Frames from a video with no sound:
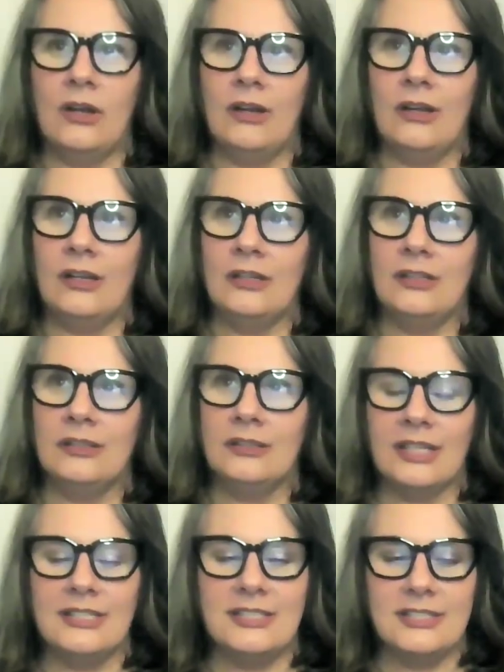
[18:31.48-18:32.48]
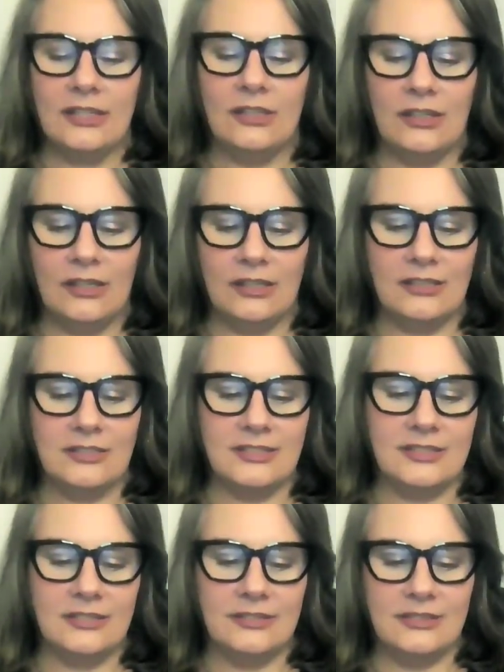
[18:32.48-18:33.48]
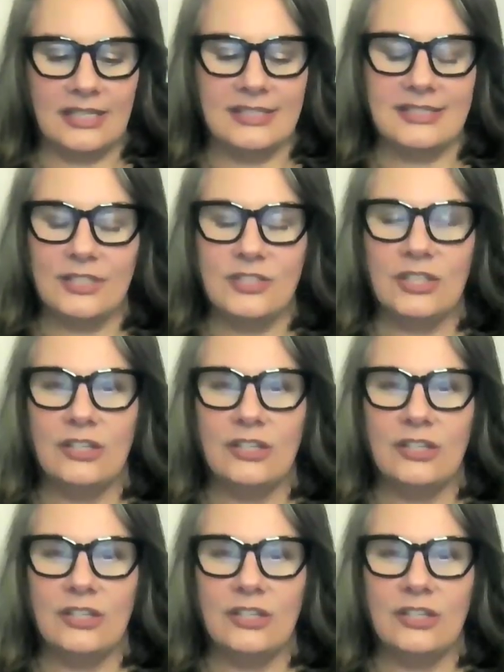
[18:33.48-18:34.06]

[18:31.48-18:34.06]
Oh, that's such